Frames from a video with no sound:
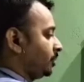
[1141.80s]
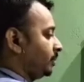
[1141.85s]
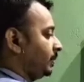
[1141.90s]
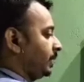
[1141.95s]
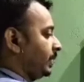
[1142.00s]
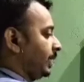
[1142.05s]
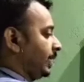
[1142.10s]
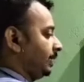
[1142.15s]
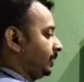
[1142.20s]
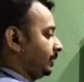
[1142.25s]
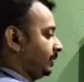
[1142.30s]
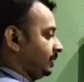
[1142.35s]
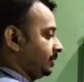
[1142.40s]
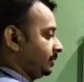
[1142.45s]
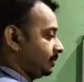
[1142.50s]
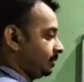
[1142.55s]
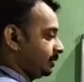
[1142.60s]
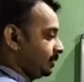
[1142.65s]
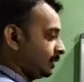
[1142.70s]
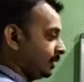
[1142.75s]
will be like
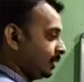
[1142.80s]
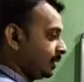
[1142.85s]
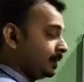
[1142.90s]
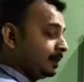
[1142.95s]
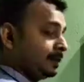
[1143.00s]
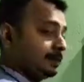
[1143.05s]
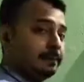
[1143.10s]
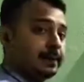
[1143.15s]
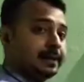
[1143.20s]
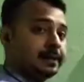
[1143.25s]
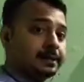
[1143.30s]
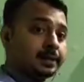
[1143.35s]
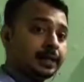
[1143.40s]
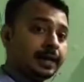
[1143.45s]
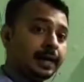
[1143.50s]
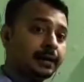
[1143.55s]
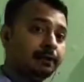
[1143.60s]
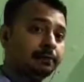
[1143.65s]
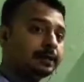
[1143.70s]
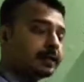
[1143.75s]
this. But
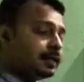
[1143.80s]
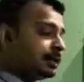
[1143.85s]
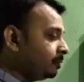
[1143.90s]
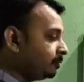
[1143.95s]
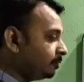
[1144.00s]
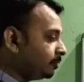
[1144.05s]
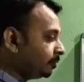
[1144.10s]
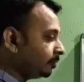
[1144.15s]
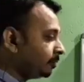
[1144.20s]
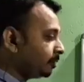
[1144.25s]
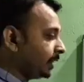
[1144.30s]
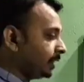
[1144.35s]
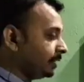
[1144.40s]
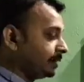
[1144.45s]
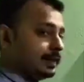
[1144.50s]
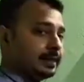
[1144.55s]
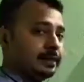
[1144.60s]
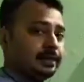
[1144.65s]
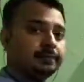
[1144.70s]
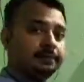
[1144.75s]
how can you know
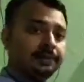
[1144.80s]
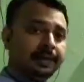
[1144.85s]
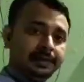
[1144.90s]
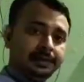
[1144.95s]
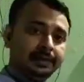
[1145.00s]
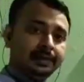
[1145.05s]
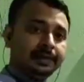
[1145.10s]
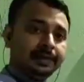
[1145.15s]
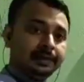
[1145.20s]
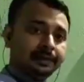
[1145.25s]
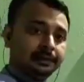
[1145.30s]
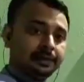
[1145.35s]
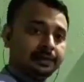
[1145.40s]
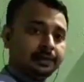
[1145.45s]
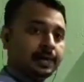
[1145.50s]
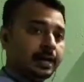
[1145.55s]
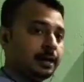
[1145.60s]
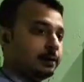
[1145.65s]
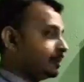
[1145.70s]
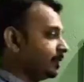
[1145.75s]
that there are many
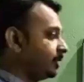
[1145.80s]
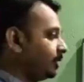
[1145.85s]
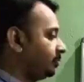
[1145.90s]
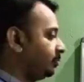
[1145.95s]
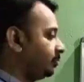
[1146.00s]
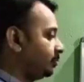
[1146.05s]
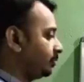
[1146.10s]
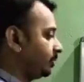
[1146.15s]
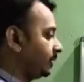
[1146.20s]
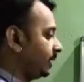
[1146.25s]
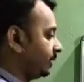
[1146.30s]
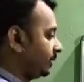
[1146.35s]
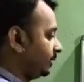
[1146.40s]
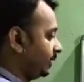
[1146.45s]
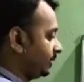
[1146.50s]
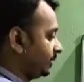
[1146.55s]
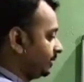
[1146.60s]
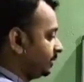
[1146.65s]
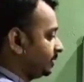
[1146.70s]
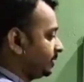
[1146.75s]
tenses? How can you know that
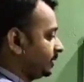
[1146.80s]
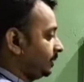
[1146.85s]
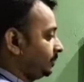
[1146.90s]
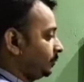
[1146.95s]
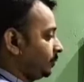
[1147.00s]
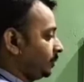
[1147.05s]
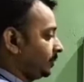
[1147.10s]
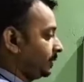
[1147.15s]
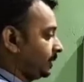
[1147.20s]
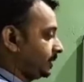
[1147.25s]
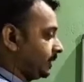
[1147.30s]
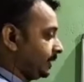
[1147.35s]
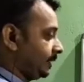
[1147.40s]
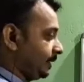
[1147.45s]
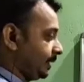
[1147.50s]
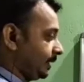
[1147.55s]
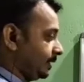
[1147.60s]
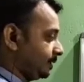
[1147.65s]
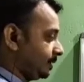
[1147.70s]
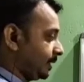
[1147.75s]
this is simple
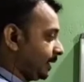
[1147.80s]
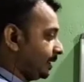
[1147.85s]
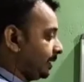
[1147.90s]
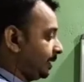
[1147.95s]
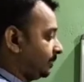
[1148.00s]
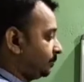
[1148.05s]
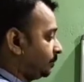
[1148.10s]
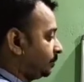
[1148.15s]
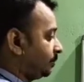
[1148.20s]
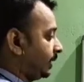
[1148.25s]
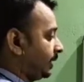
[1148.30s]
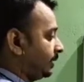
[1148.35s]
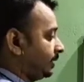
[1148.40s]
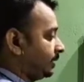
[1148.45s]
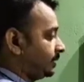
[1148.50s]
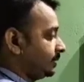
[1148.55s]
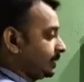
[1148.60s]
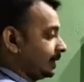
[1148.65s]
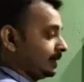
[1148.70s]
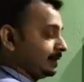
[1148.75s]
present tense? I have to write
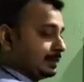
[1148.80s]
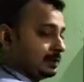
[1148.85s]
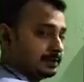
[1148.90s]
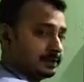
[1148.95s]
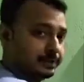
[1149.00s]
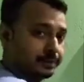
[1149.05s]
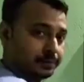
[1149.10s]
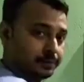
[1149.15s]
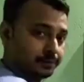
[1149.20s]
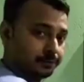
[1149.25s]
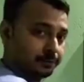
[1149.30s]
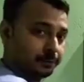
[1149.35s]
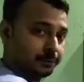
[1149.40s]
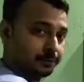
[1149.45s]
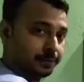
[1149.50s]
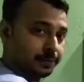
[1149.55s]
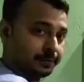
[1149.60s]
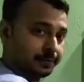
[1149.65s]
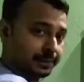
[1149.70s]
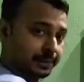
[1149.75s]
this sentence in simple
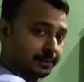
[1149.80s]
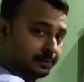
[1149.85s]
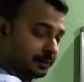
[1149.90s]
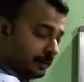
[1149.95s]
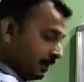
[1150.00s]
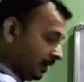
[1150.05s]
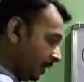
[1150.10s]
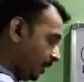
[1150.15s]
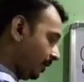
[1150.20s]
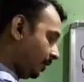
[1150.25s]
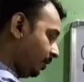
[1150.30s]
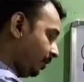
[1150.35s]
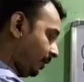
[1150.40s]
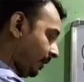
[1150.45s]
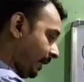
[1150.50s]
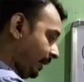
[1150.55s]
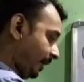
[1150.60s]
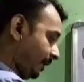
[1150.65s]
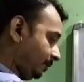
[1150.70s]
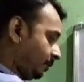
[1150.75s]
present, or
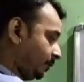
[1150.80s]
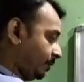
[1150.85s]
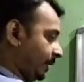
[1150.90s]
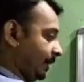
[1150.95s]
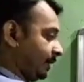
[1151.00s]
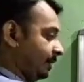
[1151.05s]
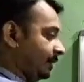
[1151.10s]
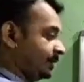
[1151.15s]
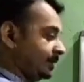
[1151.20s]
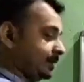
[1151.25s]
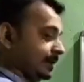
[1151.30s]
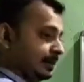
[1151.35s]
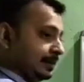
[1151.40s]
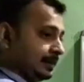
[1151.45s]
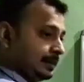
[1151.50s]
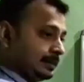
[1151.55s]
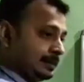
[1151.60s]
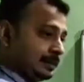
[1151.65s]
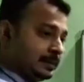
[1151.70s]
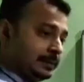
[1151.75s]
I have to write this
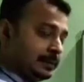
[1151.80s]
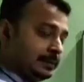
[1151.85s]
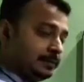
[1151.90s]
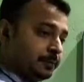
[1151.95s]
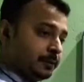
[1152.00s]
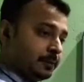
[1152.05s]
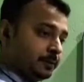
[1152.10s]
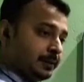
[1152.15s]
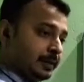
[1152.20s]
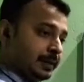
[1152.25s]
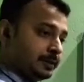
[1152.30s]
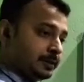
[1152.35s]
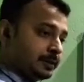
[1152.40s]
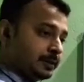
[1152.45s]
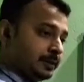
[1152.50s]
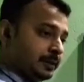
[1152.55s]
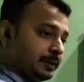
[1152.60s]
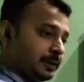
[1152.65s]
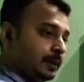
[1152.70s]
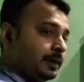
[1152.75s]
sentence in simple
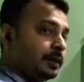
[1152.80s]
past.